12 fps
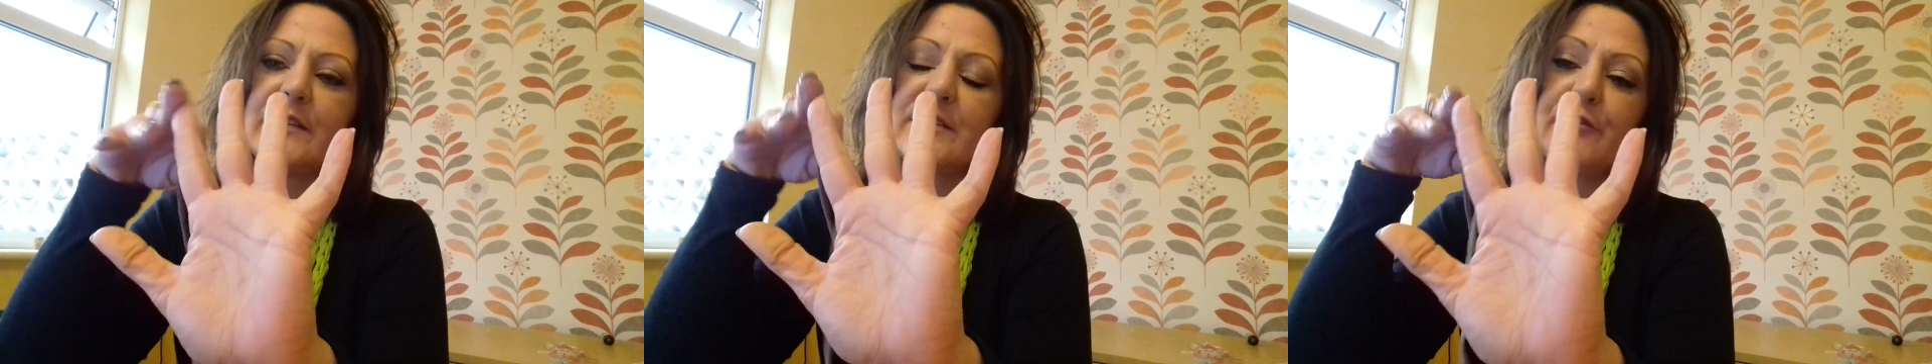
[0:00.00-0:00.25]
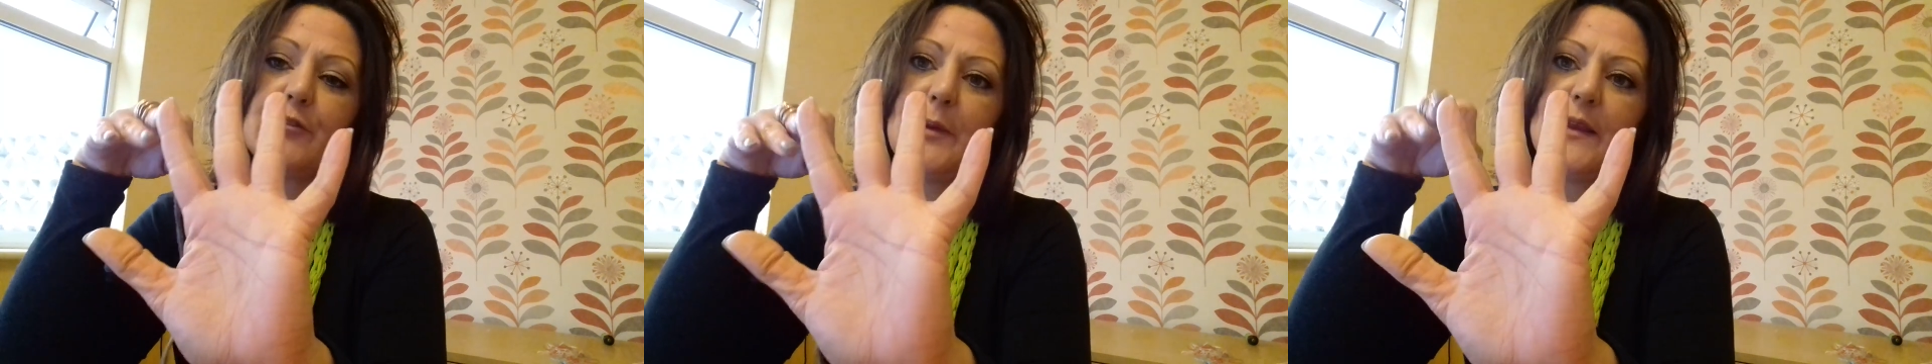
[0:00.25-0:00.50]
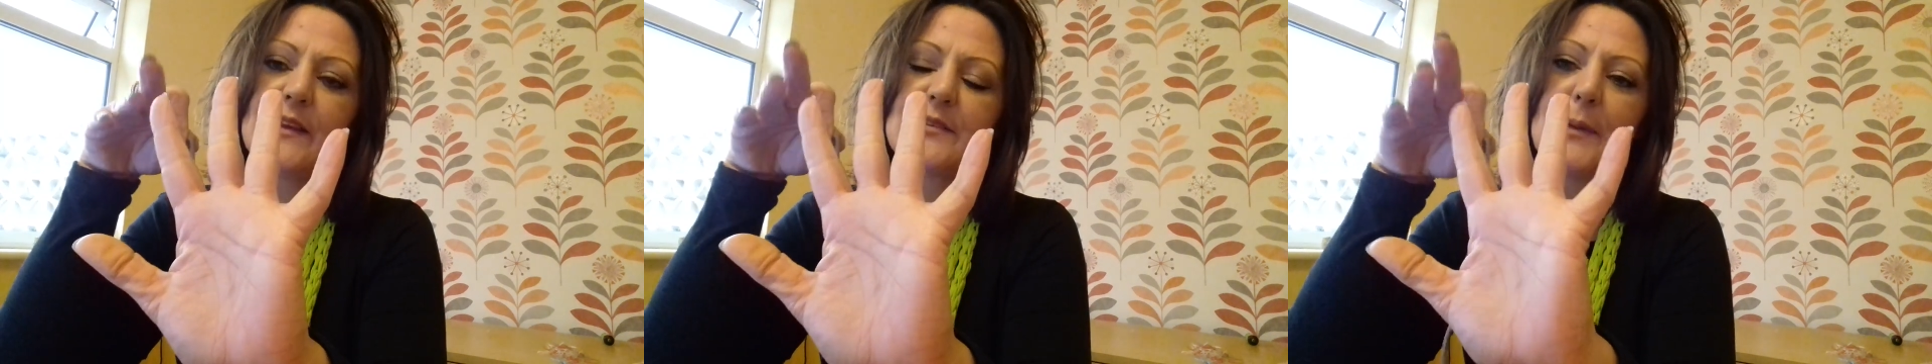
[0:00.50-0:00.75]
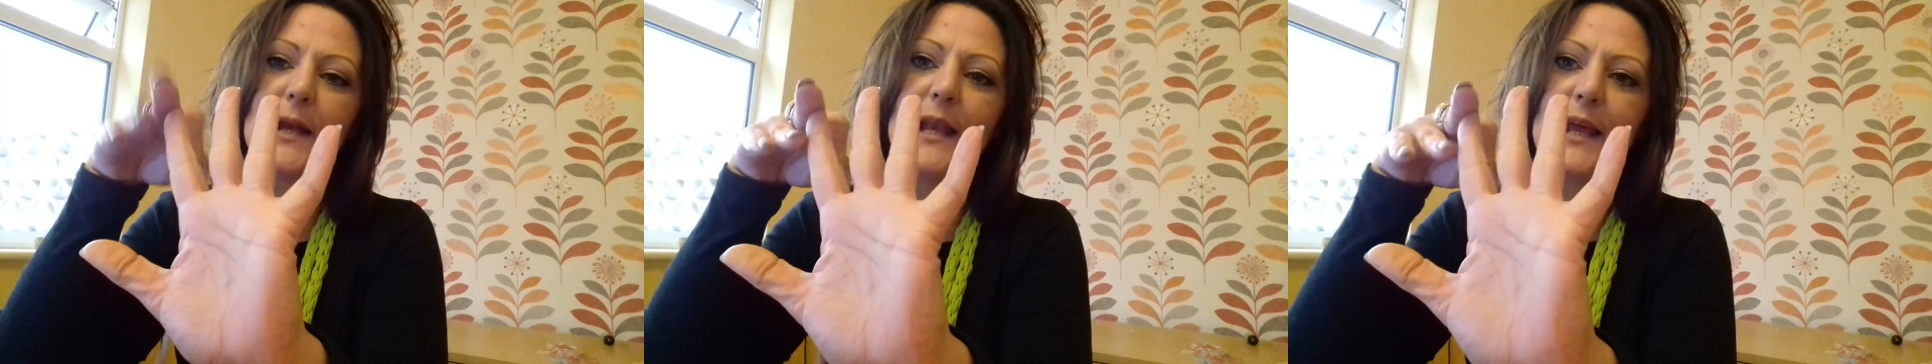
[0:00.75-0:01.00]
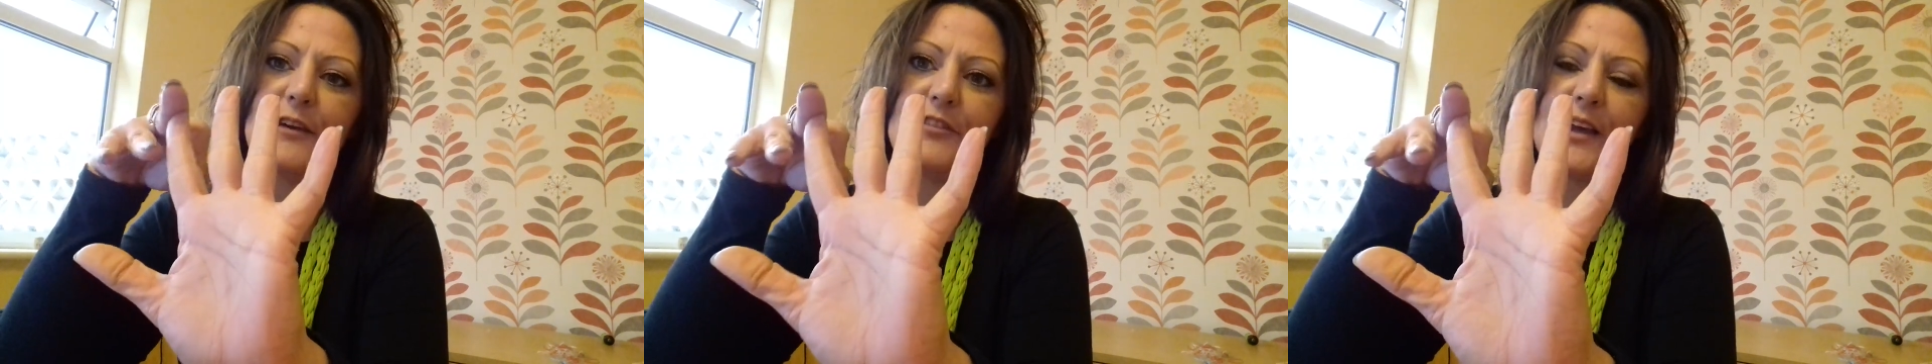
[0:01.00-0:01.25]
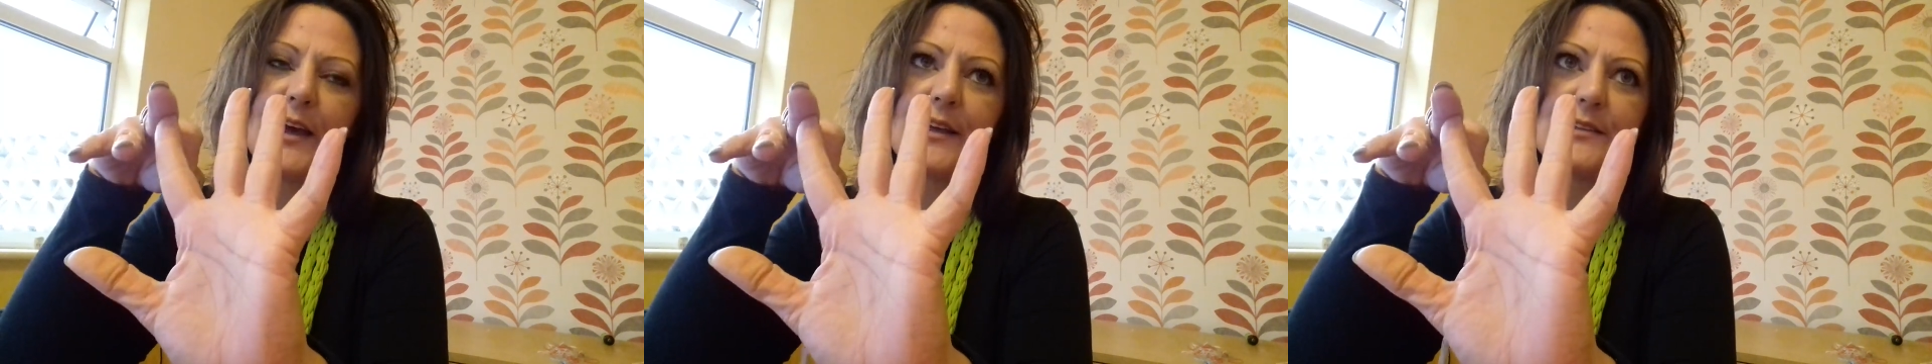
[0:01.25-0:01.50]
So for me, that's my left
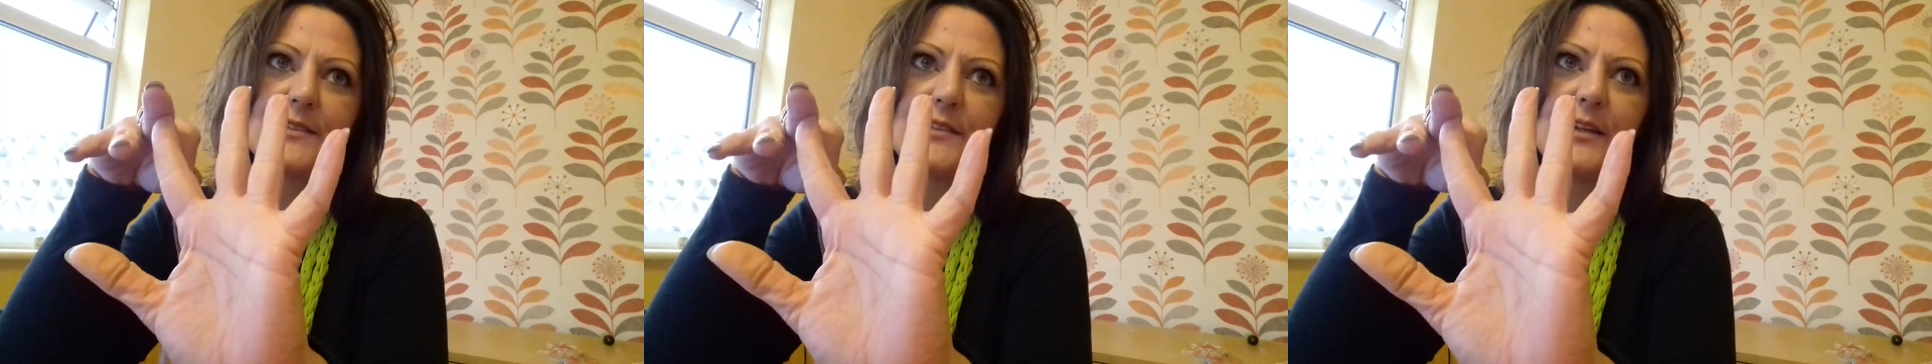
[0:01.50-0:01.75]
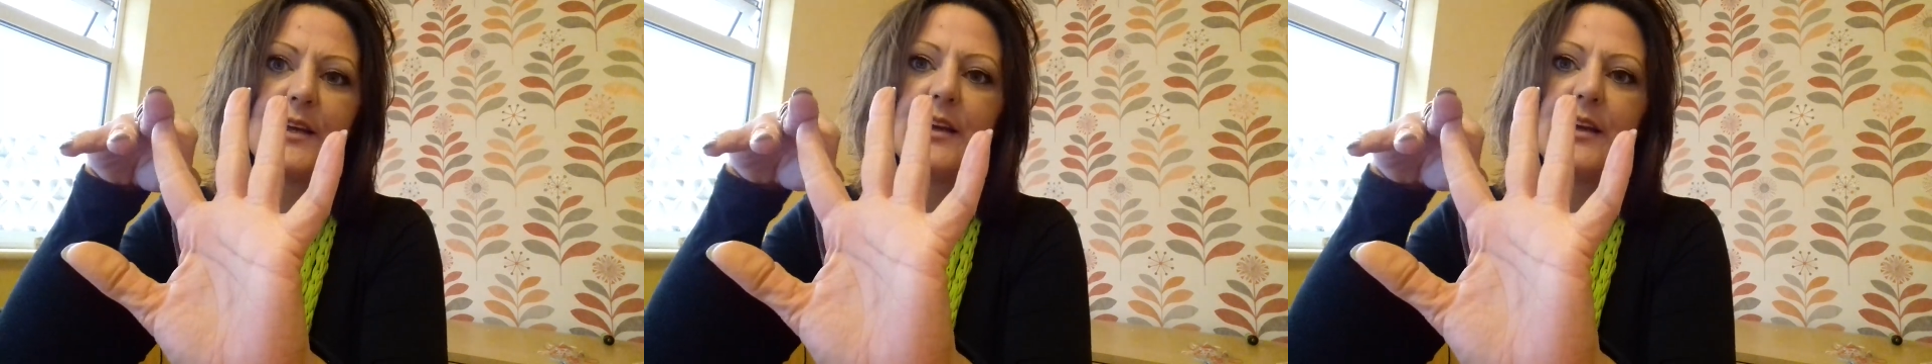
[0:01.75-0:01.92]
hand